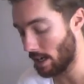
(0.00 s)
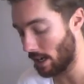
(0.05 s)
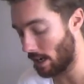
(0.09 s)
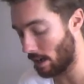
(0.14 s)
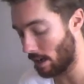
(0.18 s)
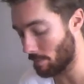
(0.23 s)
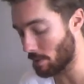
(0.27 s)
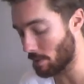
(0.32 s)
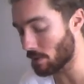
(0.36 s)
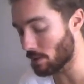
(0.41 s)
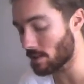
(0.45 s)

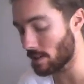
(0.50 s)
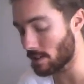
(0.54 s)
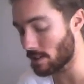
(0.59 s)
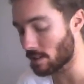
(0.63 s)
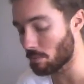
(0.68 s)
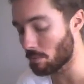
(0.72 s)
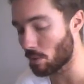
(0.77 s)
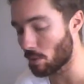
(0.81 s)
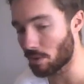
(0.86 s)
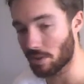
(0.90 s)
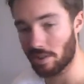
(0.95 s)
You'll see
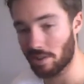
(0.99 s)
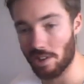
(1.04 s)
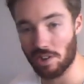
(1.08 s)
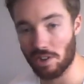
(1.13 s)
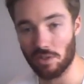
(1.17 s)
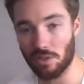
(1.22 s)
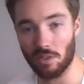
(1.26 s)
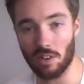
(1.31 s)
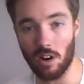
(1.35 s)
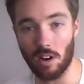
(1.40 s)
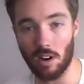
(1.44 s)
some more
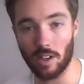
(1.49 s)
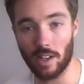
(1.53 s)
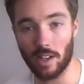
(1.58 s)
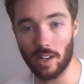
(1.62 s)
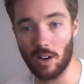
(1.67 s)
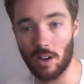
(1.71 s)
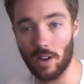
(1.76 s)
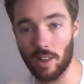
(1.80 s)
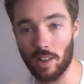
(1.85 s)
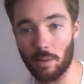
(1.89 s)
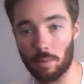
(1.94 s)
traditional
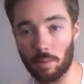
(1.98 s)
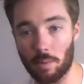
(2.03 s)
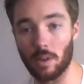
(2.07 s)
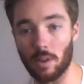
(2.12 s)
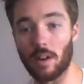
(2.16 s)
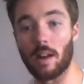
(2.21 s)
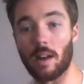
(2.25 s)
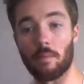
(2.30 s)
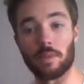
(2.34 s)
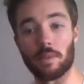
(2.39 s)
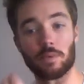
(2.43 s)
cardio in the
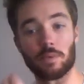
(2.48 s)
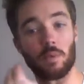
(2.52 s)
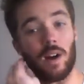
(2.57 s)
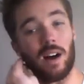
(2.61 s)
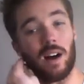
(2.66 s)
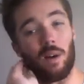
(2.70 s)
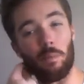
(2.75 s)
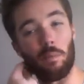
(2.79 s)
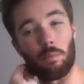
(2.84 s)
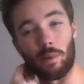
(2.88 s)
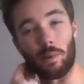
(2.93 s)
program as
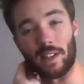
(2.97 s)
well,